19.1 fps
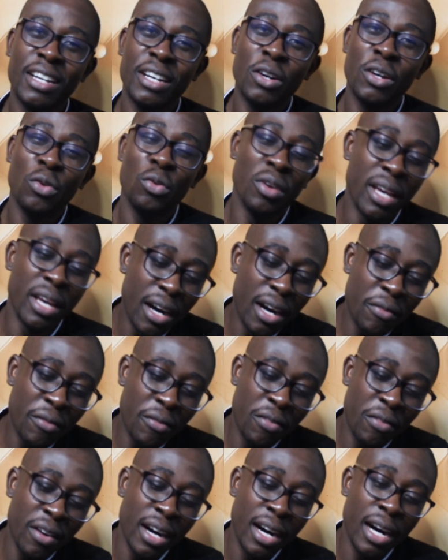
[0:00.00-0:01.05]
We have
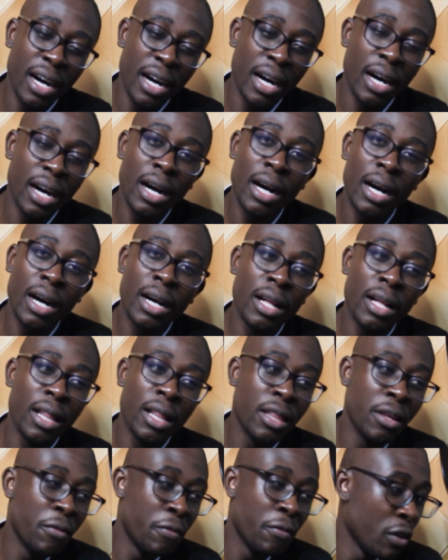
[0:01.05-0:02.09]

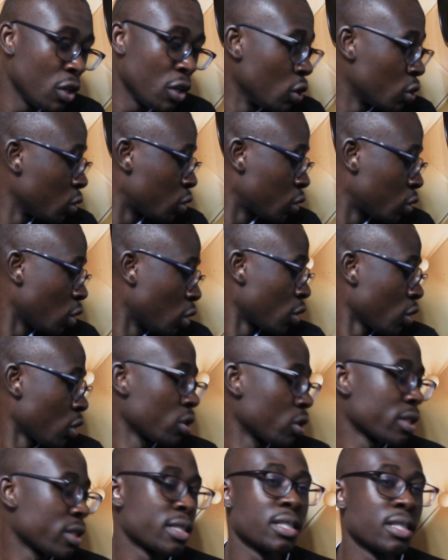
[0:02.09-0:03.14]
the video
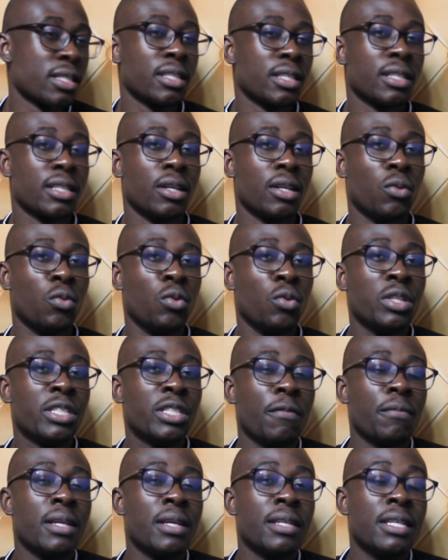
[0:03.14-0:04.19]
tutorials, which
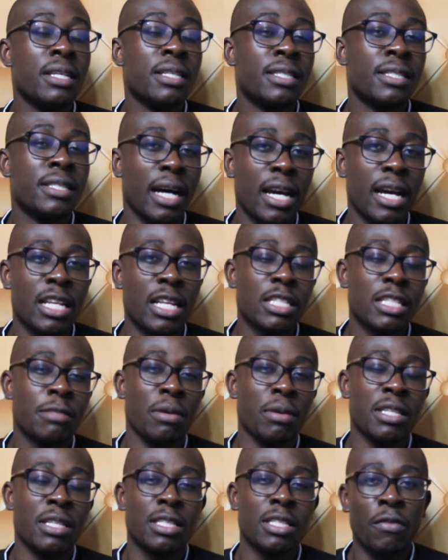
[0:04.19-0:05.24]
have been designed
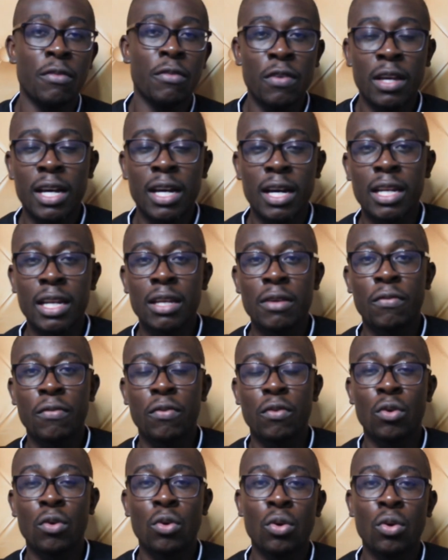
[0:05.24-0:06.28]
specifically
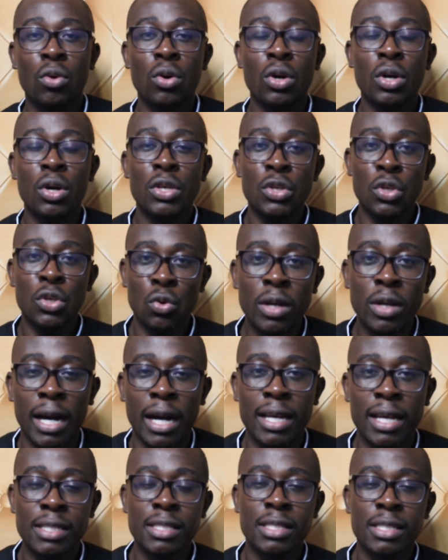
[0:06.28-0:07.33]
for you
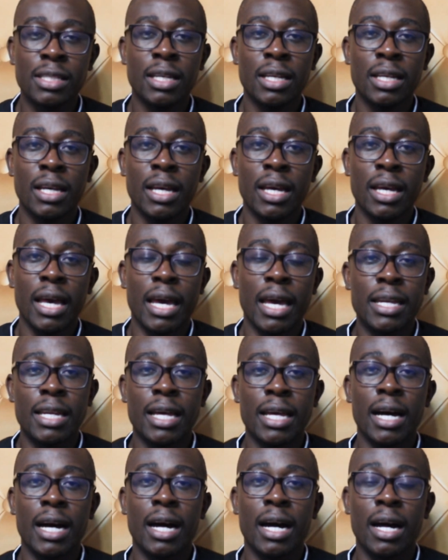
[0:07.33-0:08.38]
guys. And
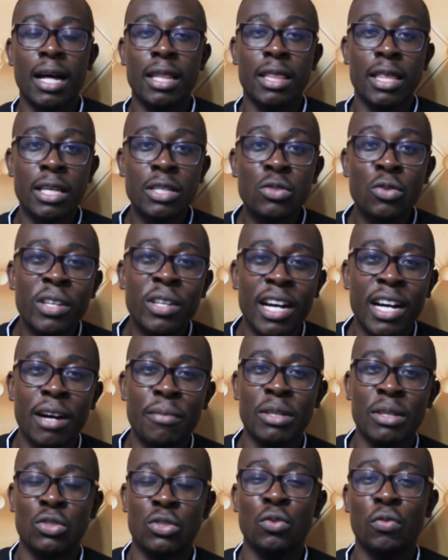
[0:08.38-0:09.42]
this will come
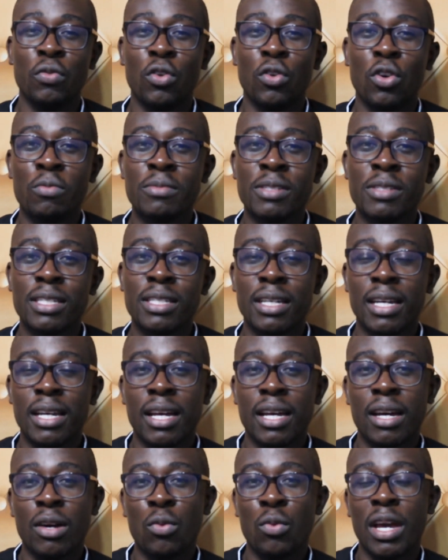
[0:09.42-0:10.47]
in two forms.
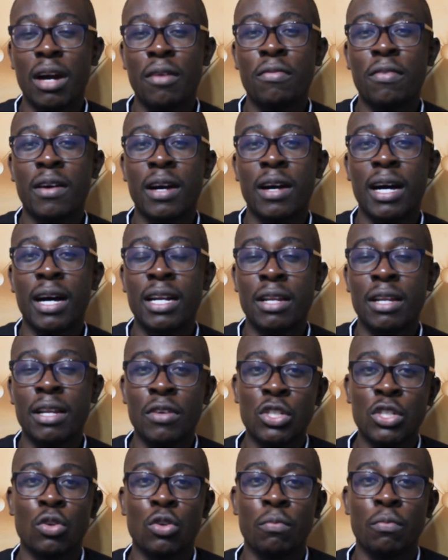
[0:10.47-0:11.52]
We have a
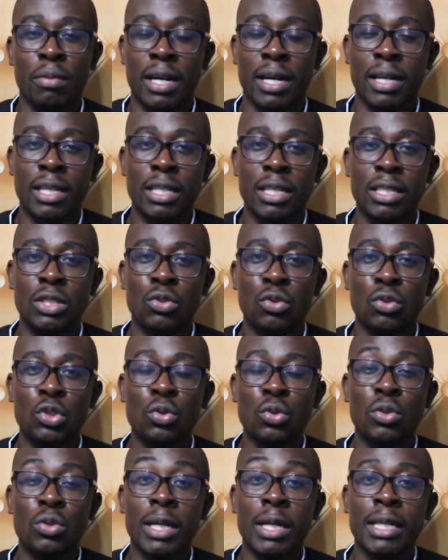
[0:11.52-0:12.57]
revision package, which you
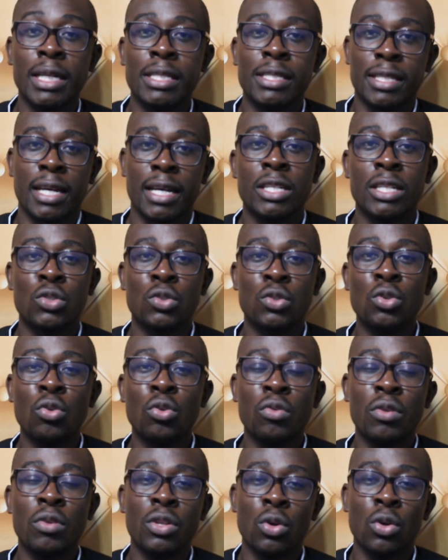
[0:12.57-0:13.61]
can decide to go
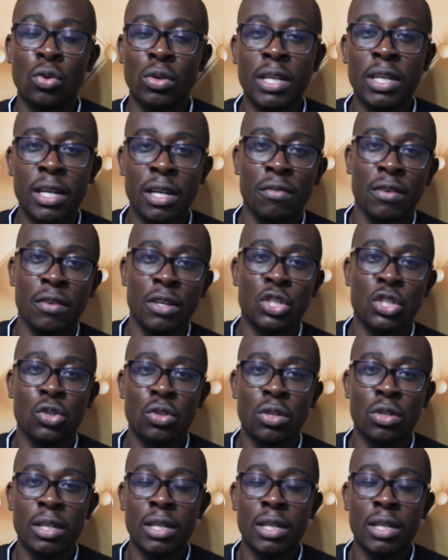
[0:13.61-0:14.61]
with only revision.